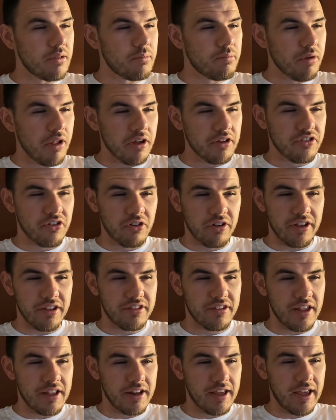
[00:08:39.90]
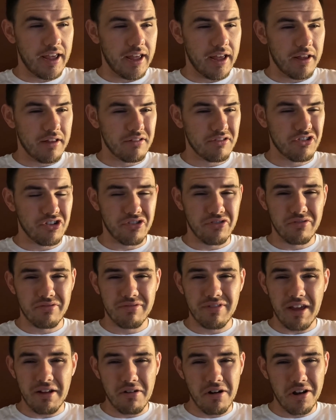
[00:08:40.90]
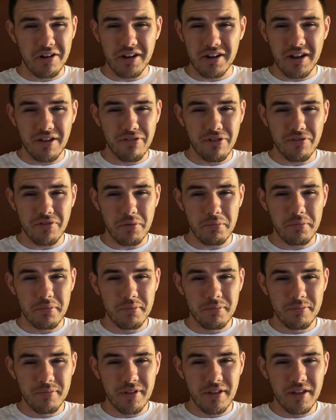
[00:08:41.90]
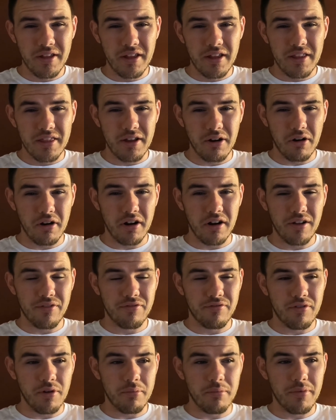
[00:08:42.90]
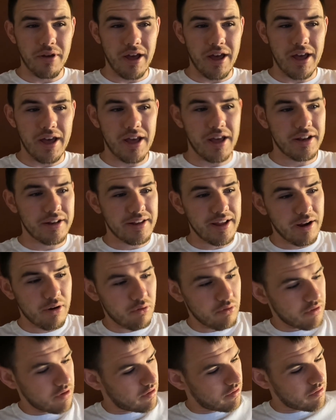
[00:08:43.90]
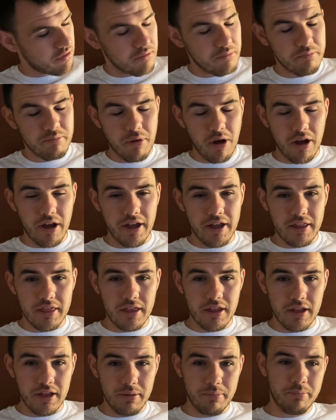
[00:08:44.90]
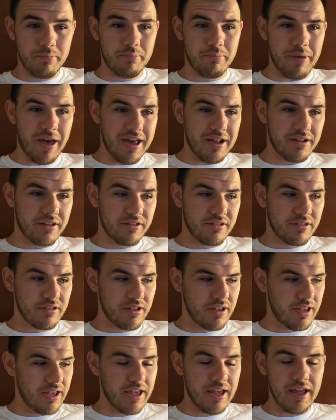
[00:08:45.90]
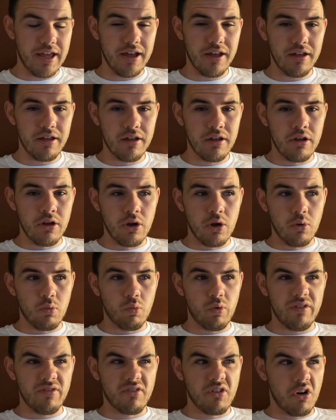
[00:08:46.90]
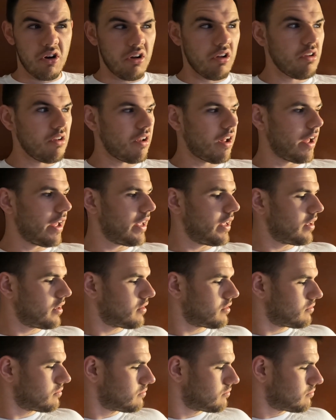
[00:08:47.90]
Plug sockets in here, just there aren't enough of them. Down by the beds here, we've got like